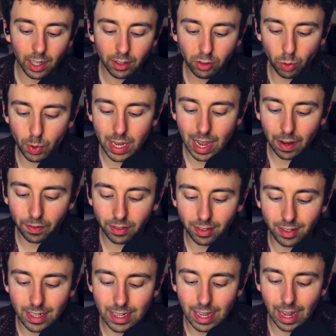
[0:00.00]
So we have
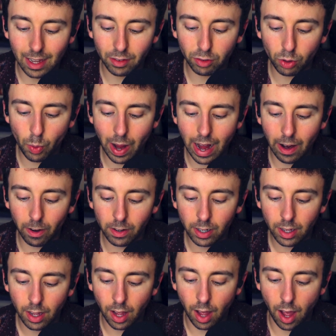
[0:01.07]
secant squared
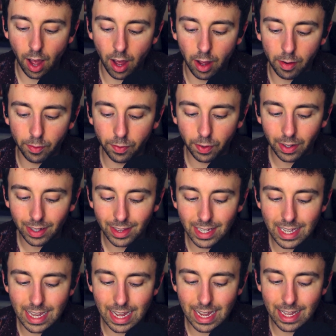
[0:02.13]
of
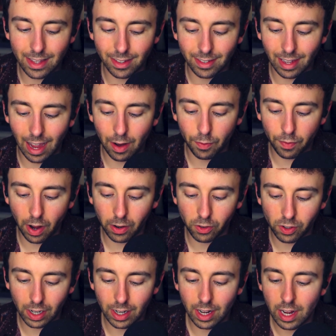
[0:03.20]
the inside
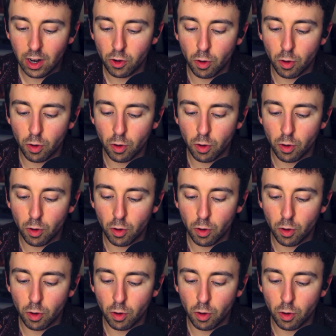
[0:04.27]
function.